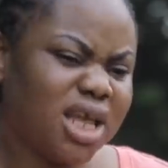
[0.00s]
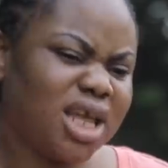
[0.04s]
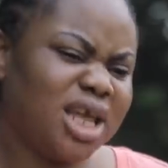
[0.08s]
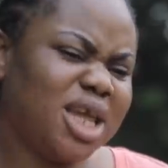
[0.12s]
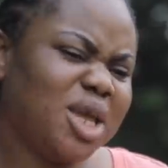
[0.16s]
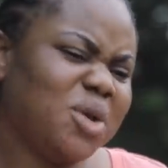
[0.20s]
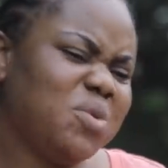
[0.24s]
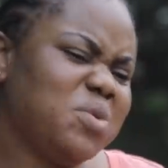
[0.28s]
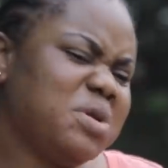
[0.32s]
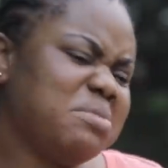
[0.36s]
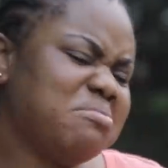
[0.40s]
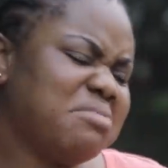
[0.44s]

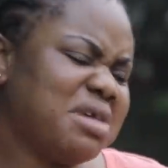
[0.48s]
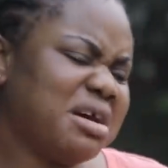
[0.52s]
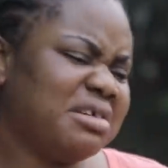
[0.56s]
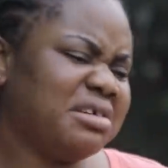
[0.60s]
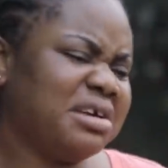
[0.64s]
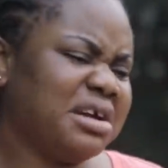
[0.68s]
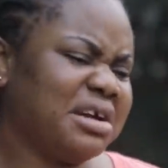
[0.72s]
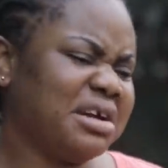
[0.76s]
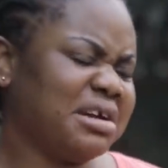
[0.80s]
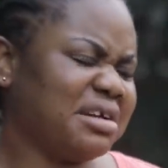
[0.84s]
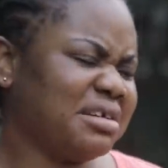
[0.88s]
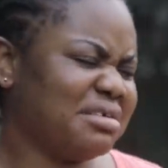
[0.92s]
He will
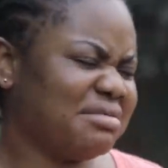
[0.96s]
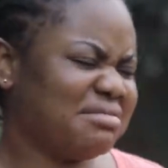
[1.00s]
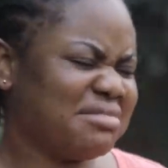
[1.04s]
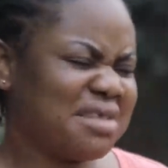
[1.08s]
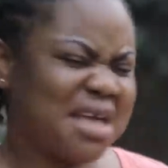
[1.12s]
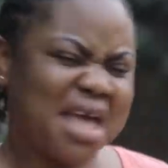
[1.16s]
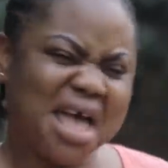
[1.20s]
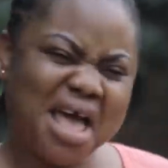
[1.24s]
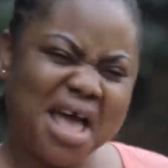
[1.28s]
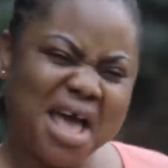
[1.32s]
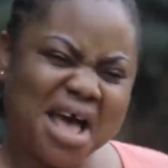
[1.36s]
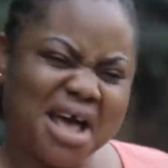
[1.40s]
marry her
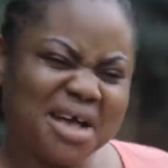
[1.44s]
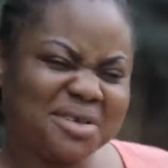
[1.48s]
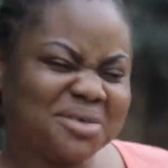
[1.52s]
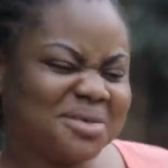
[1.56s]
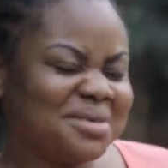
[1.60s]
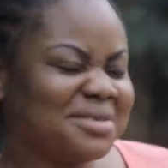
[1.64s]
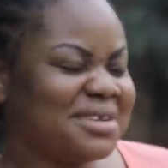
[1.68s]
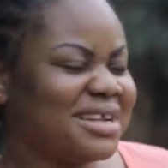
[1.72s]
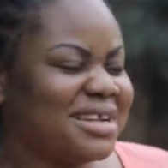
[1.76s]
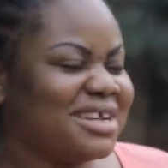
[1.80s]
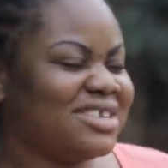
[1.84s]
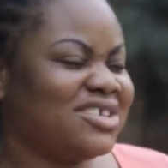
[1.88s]
as
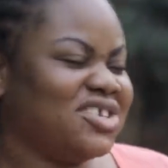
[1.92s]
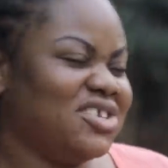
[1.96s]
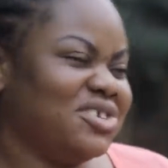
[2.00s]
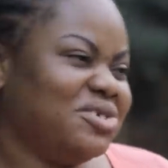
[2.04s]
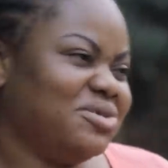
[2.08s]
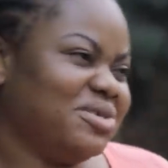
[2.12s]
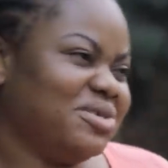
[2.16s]
soon as she